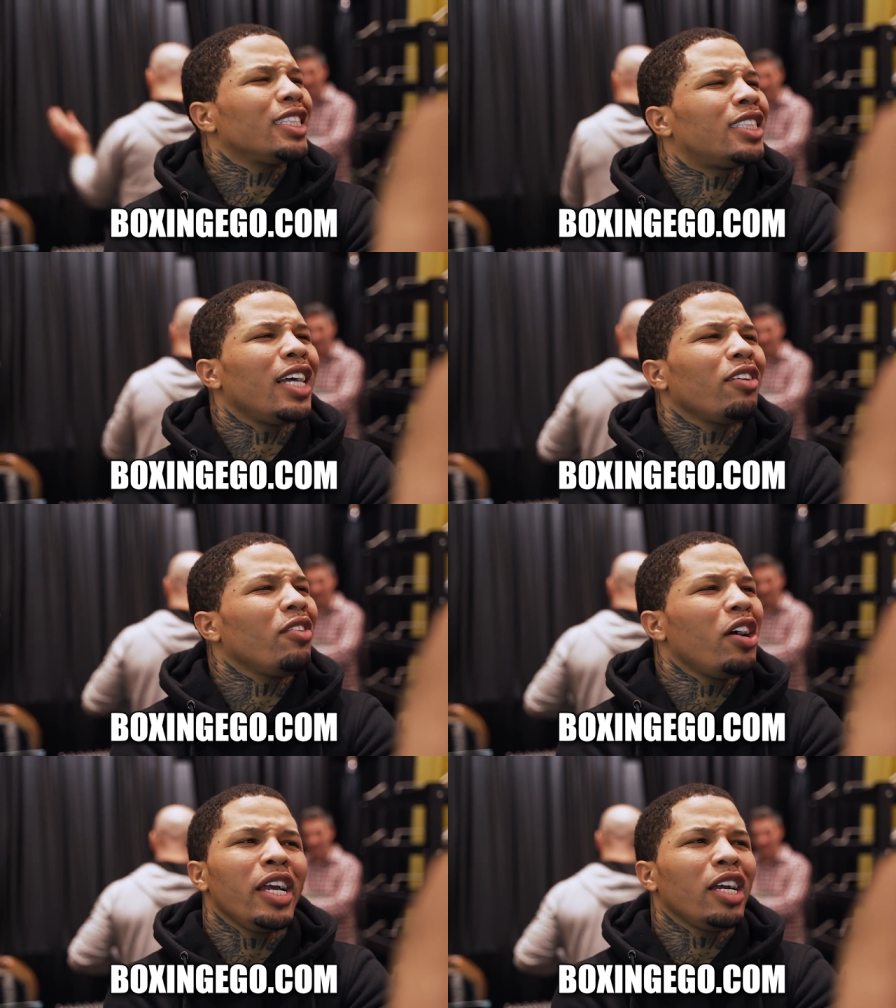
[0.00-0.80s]
the
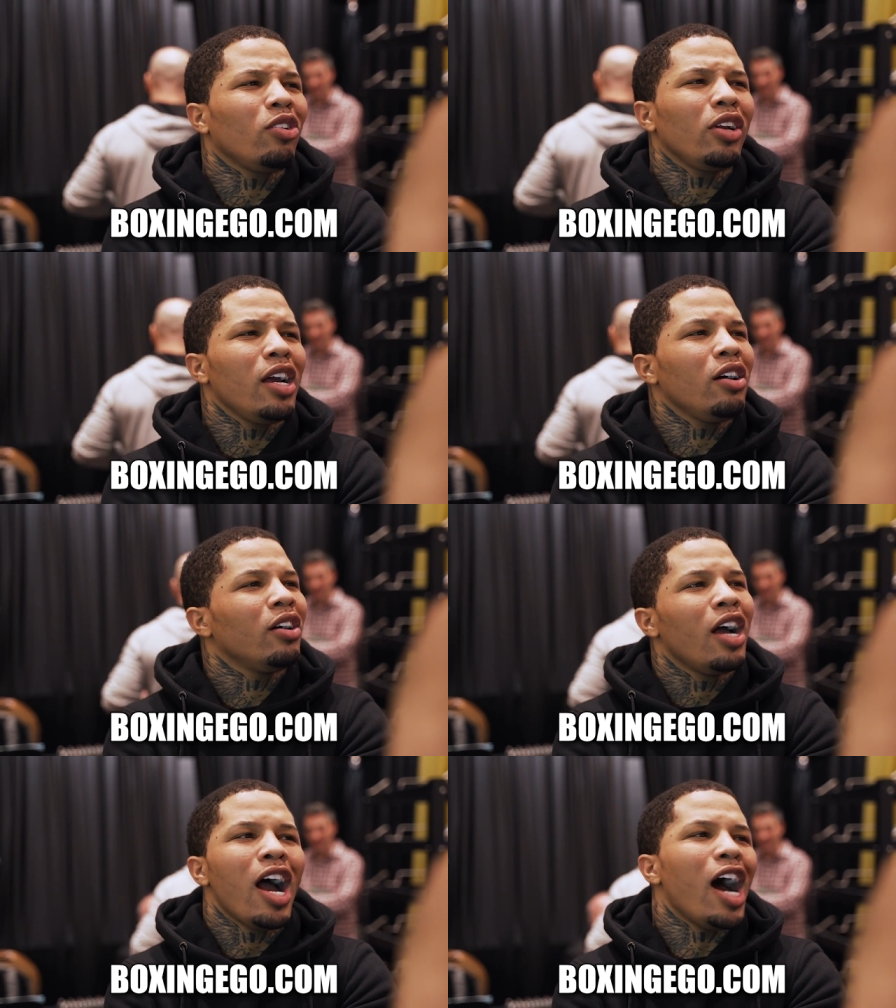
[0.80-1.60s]
elaborate ring
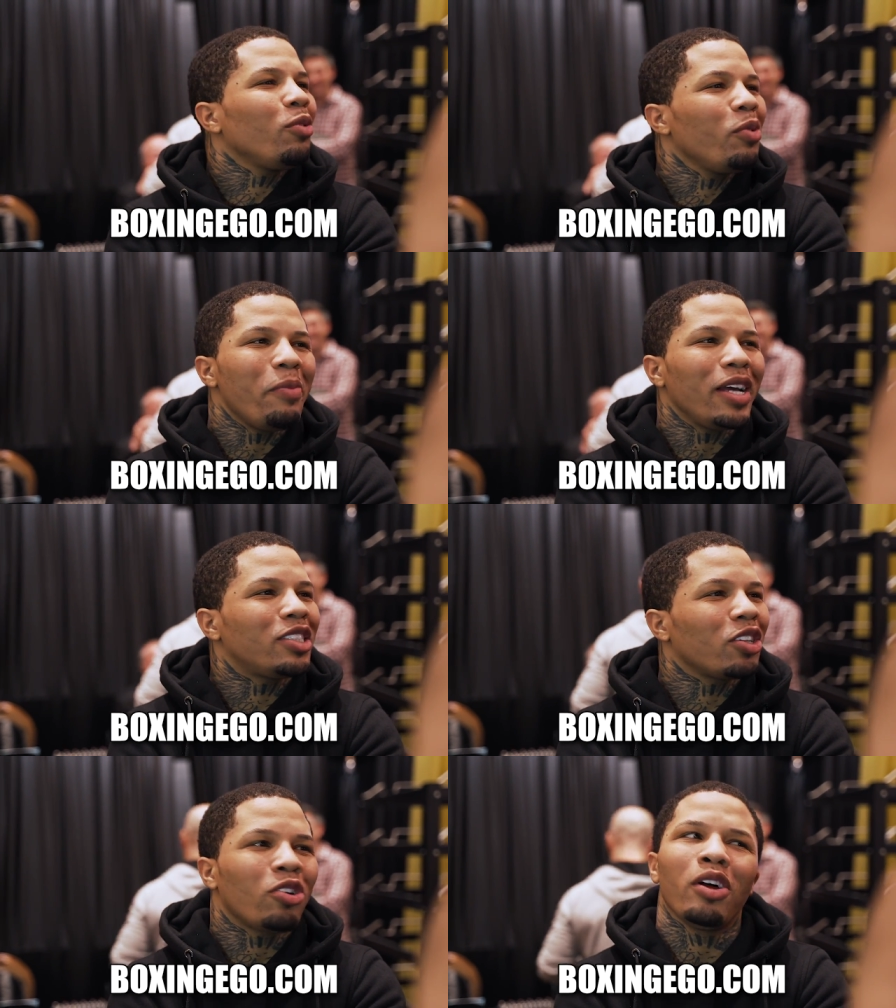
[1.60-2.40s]
entrances
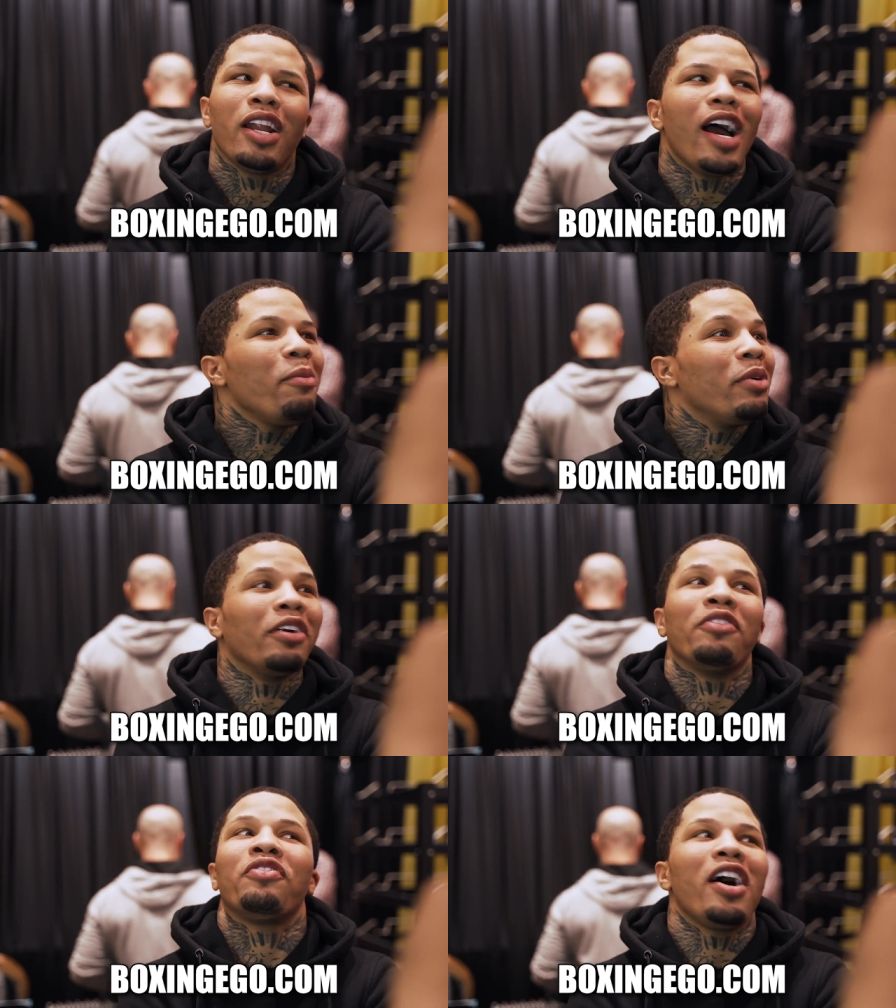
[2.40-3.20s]
like the Prince
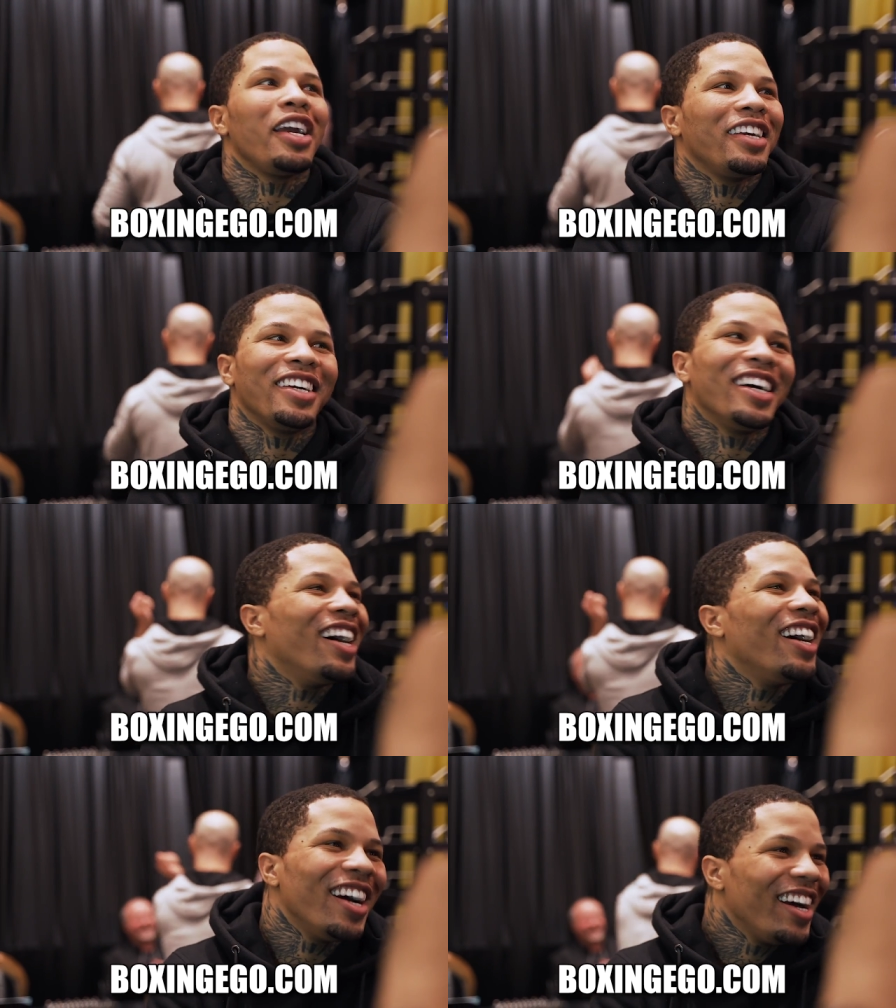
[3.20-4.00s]
Nassim Hameds and the
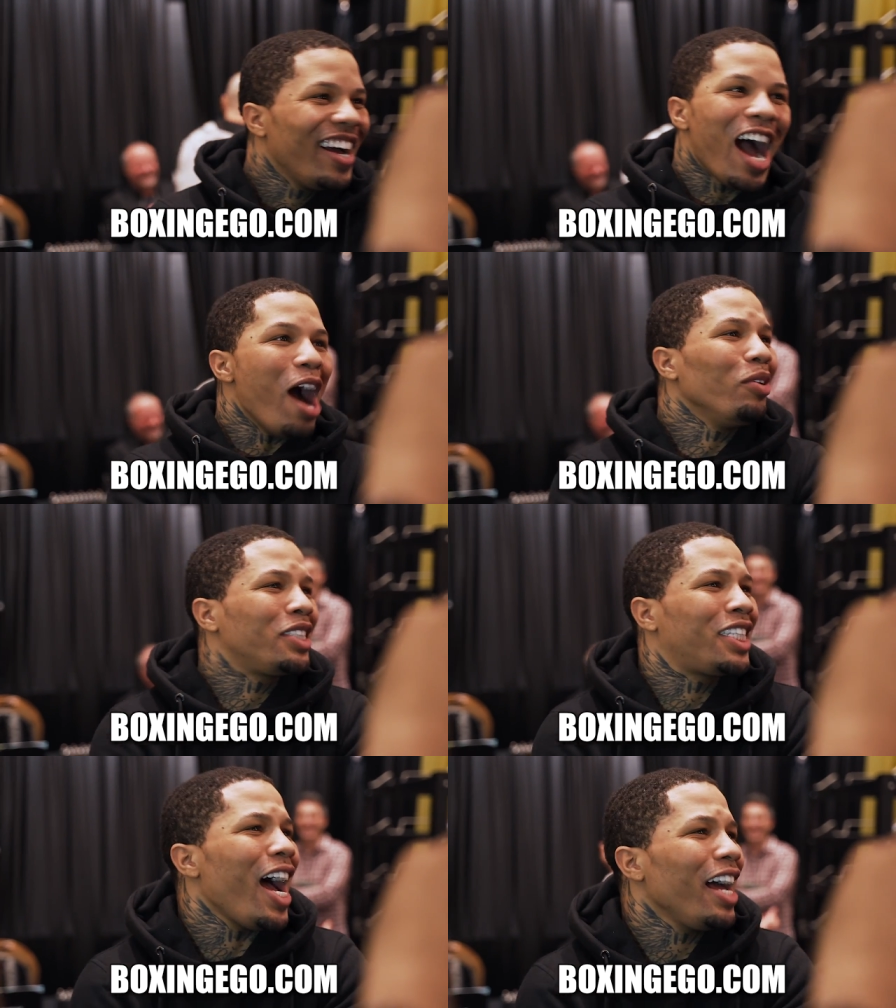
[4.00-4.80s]
Floyd Mayweathers
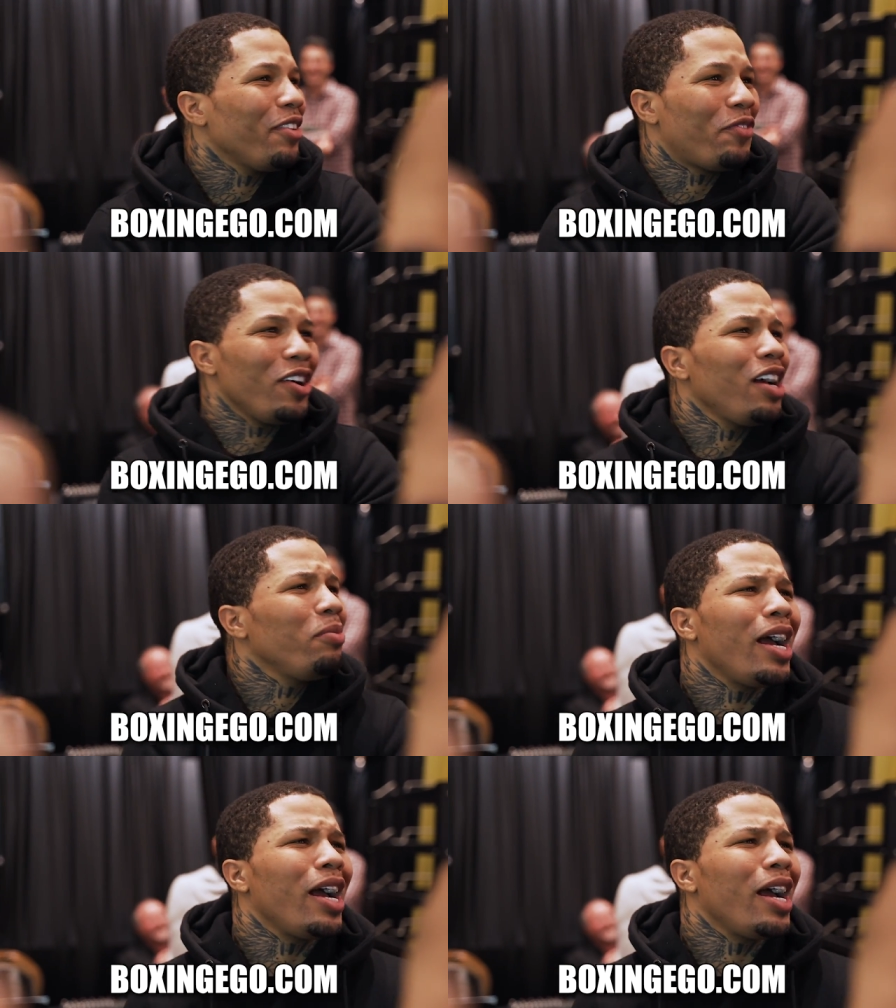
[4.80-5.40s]
and stuff like that.